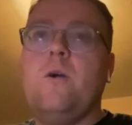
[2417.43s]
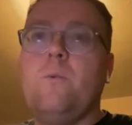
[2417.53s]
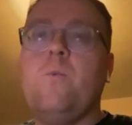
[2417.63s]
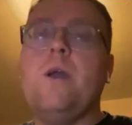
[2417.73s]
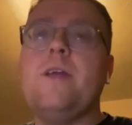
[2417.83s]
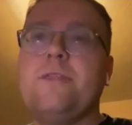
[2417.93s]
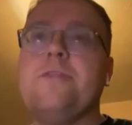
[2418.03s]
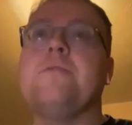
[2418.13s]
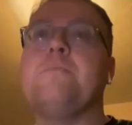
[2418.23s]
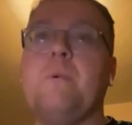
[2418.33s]
with
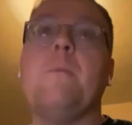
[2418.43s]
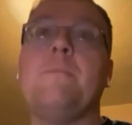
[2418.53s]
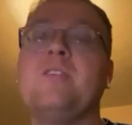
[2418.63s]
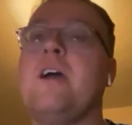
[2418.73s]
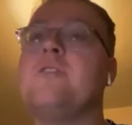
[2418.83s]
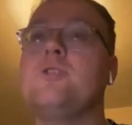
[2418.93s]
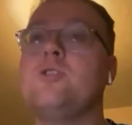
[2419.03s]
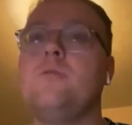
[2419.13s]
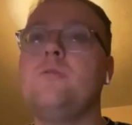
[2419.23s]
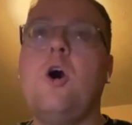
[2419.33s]

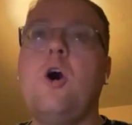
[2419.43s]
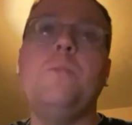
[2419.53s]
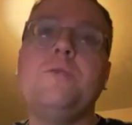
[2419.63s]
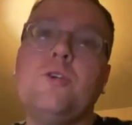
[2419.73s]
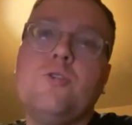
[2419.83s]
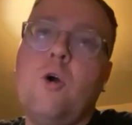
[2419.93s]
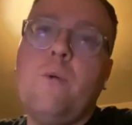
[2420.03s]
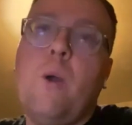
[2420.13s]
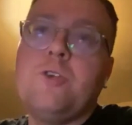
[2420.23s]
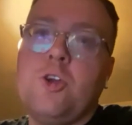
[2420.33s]
potential option or
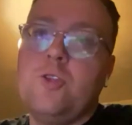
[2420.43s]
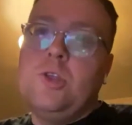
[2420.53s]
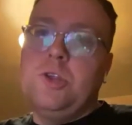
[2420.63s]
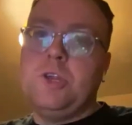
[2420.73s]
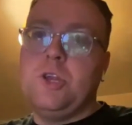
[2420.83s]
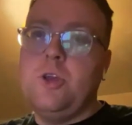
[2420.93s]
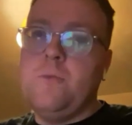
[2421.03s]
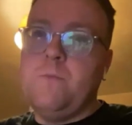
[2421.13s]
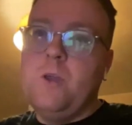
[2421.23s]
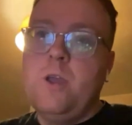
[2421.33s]
options to
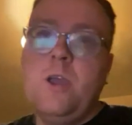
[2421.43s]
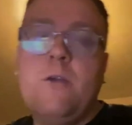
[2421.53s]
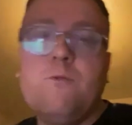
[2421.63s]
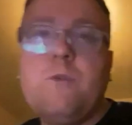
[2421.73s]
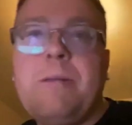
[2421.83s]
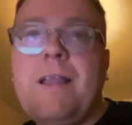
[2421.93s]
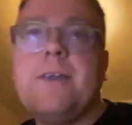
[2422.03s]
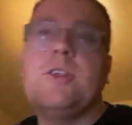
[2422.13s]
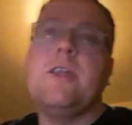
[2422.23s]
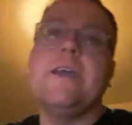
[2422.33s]

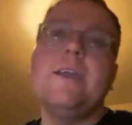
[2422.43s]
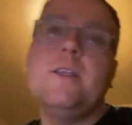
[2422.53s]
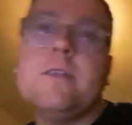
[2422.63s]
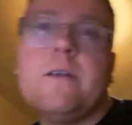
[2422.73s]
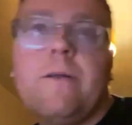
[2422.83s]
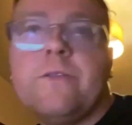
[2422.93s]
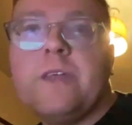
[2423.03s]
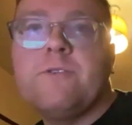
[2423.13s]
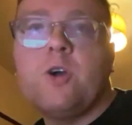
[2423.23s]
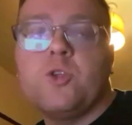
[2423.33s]
replace Dean, and
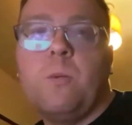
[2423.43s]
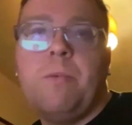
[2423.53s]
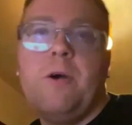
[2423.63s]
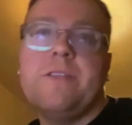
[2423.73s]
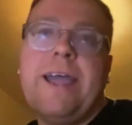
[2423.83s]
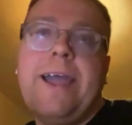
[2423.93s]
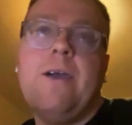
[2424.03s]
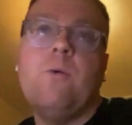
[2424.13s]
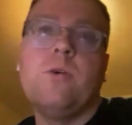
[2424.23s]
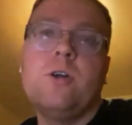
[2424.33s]
they've got to a point
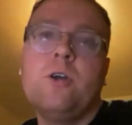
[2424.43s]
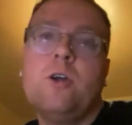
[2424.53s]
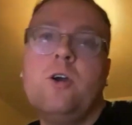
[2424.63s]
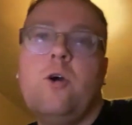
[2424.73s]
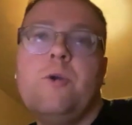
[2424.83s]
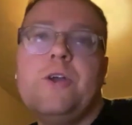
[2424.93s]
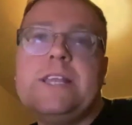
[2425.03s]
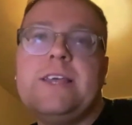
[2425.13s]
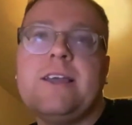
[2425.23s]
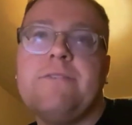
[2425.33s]
now or early
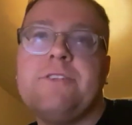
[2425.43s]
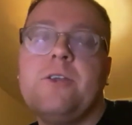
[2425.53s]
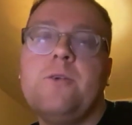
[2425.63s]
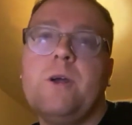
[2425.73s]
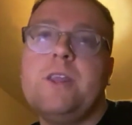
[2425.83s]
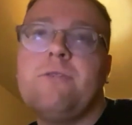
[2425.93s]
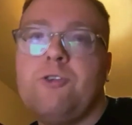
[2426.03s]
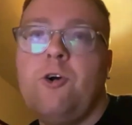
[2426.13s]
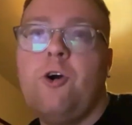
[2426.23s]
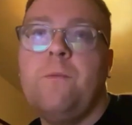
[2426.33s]
this afternoon where they
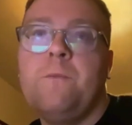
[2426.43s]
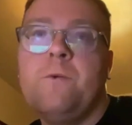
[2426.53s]
thought,